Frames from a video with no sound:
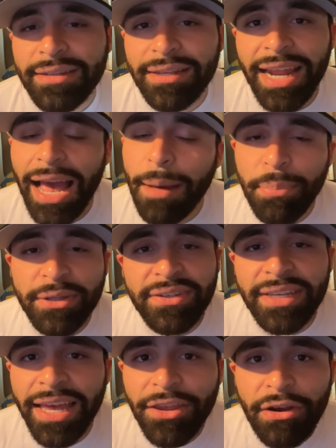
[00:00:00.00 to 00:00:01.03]
today I put
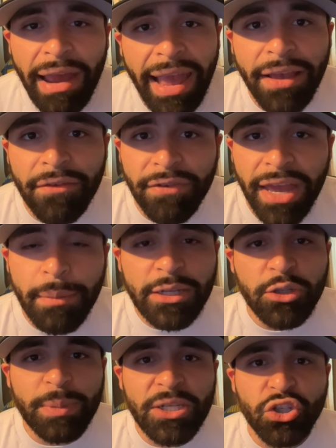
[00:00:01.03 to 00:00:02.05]
together a
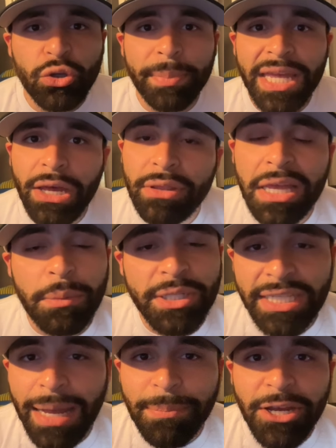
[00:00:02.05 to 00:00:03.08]
very special build in
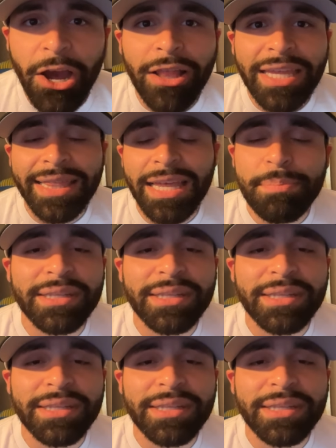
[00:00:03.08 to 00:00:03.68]
which I'm calling the